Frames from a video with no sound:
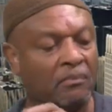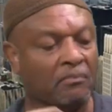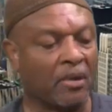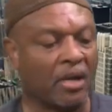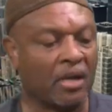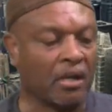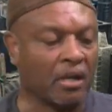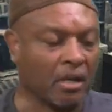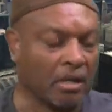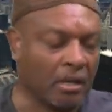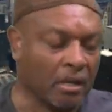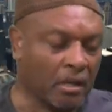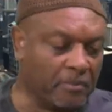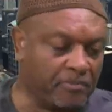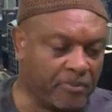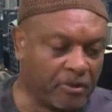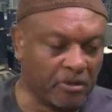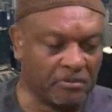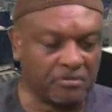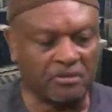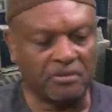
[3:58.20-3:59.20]
in my uh,
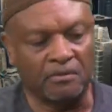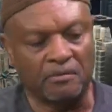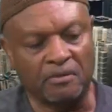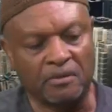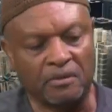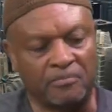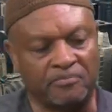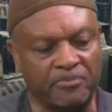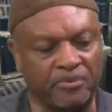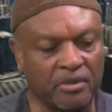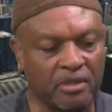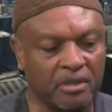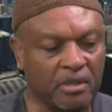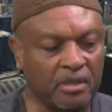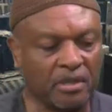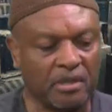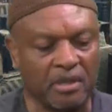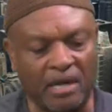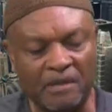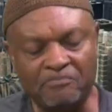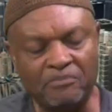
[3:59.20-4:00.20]
personal opinion, I